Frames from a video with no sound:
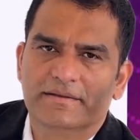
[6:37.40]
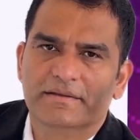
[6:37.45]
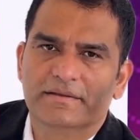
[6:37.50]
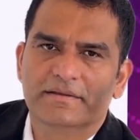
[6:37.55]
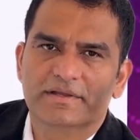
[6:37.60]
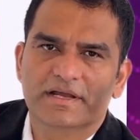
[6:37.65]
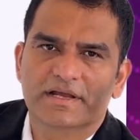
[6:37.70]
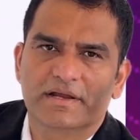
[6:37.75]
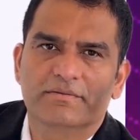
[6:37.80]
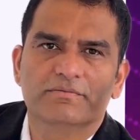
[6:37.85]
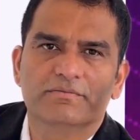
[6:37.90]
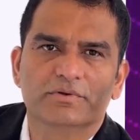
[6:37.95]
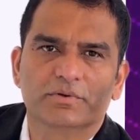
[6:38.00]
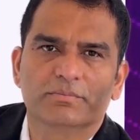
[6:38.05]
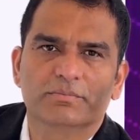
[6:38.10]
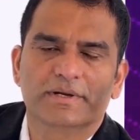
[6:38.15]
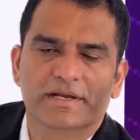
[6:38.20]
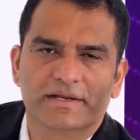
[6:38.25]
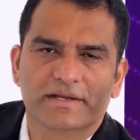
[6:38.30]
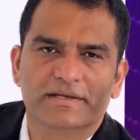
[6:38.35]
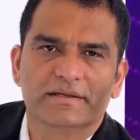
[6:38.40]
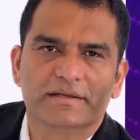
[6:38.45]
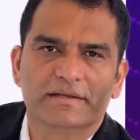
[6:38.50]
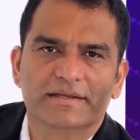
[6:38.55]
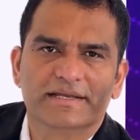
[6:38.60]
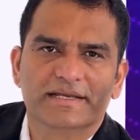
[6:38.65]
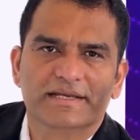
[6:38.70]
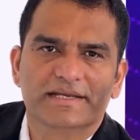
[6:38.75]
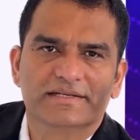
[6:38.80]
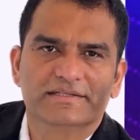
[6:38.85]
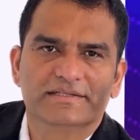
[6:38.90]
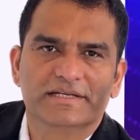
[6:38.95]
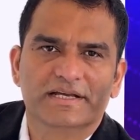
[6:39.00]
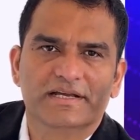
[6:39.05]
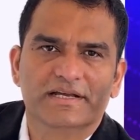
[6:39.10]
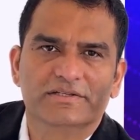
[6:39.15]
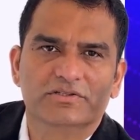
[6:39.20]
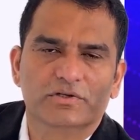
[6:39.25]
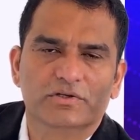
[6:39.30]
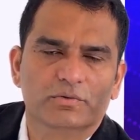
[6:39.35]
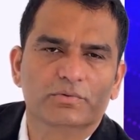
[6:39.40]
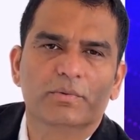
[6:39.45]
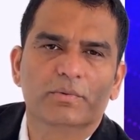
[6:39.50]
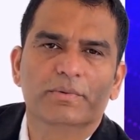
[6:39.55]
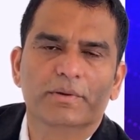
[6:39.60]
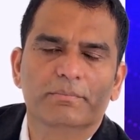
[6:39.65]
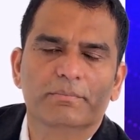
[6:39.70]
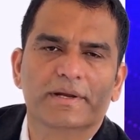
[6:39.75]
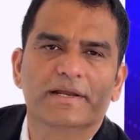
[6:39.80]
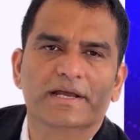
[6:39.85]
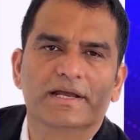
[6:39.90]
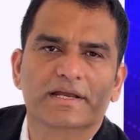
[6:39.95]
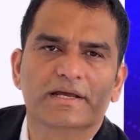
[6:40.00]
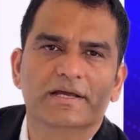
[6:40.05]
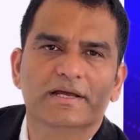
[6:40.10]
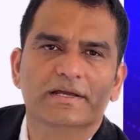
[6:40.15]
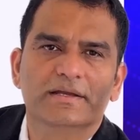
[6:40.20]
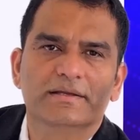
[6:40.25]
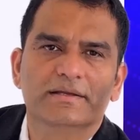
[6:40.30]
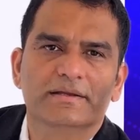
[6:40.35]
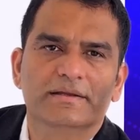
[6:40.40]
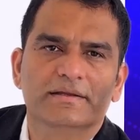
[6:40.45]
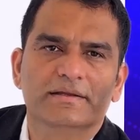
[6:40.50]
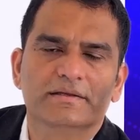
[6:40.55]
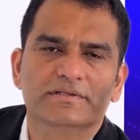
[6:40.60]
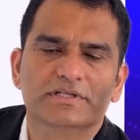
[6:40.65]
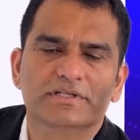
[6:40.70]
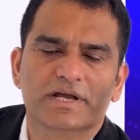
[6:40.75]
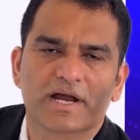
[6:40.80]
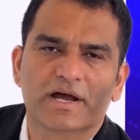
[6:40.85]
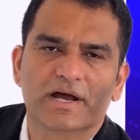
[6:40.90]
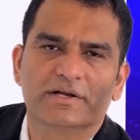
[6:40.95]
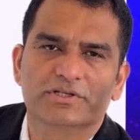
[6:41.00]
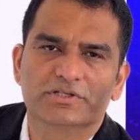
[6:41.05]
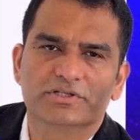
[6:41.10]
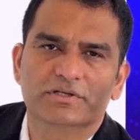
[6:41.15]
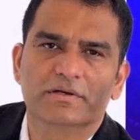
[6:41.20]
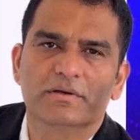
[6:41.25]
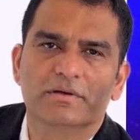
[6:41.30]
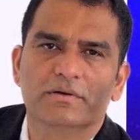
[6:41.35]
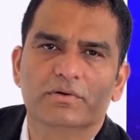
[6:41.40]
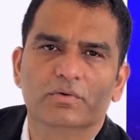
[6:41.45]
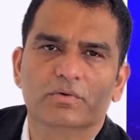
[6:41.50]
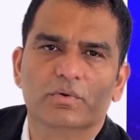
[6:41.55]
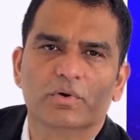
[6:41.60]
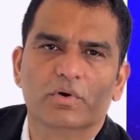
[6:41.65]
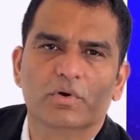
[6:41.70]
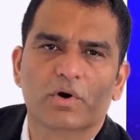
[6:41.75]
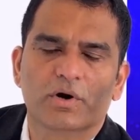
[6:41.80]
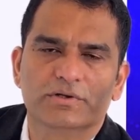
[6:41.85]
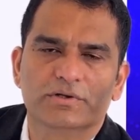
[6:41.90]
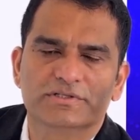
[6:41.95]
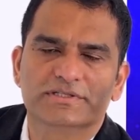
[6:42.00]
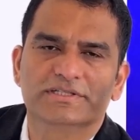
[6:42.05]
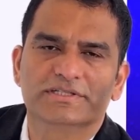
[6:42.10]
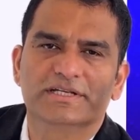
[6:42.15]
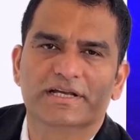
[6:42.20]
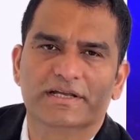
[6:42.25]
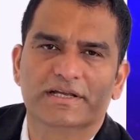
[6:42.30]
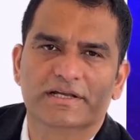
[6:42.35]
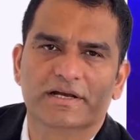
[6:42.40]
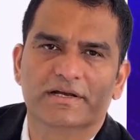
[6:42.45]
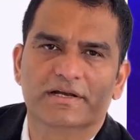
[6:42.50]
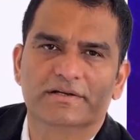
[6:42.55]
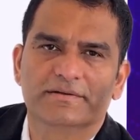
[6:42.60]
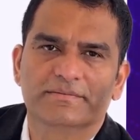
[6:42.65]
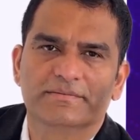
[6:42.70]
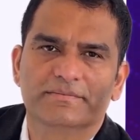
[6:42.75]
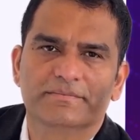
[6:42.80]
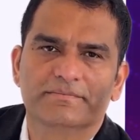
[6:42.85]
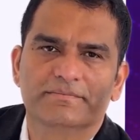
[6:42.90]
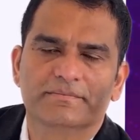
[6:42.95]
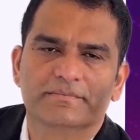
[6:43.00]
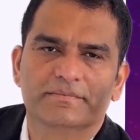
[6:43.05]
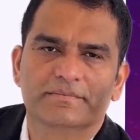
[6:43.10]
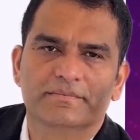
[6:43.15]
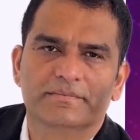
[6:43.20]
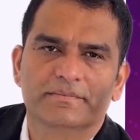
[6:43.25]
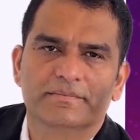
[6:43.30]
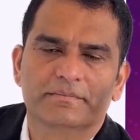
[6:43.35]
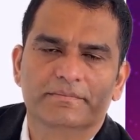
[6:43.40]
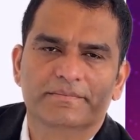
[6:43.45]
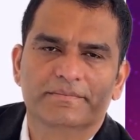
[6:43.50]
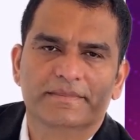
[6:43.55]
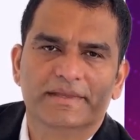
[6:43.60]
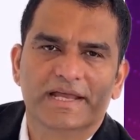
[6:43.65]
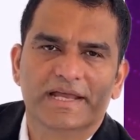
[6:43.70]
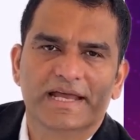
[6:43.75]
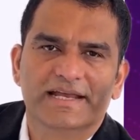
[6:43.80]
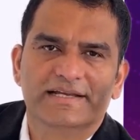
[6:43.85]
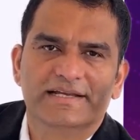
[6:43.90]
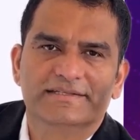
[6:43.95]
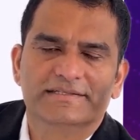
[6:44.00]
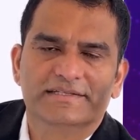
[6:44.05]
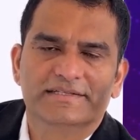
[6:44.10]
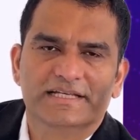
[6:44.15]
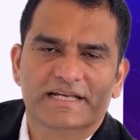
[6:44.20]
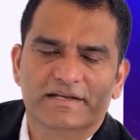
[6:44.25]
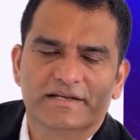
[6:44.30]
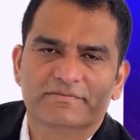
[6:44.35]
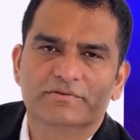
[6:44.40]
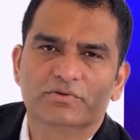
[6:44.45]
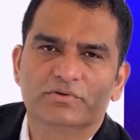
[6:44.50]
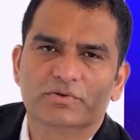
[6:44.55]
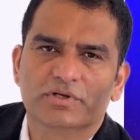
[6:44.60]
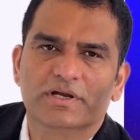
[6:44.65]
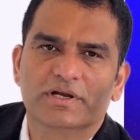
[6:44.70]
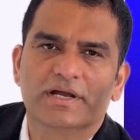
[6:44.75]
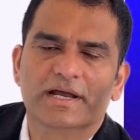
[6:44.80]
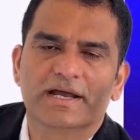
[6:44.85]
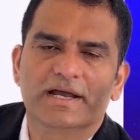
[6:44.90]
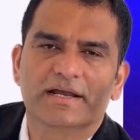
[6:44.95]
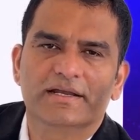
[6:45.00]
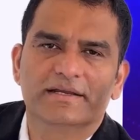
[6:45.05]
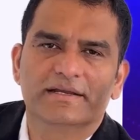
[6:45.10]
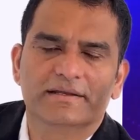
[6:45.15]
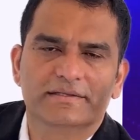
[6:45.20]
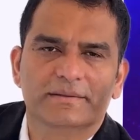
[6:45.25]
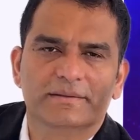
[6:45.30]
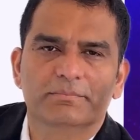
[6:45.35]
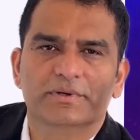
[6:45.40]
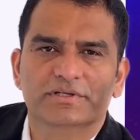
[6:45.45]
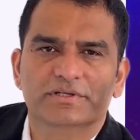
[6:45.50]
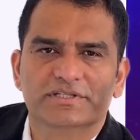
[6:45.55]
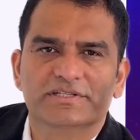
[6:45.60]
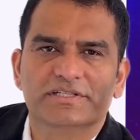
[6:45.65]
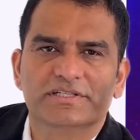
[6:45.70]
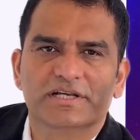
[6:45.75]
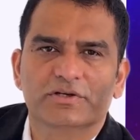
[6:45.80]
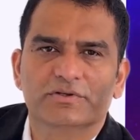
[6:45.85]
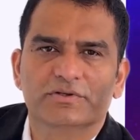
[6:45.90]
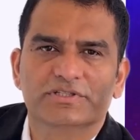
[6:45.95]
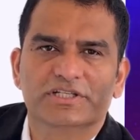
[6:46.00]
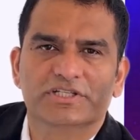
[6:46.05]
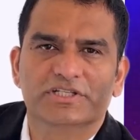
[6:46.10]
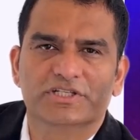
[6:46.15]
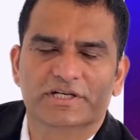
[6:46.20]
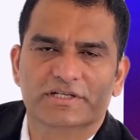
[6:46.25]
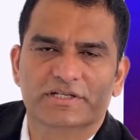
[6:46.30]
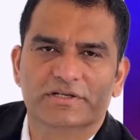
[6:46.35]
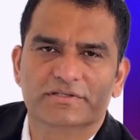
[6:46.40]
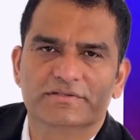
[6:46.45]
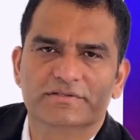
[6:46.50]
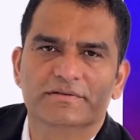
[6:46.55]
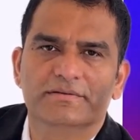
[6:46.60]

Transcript: confirming it is a consumable material charged to a cost center. Click Save to create the purchase requisition.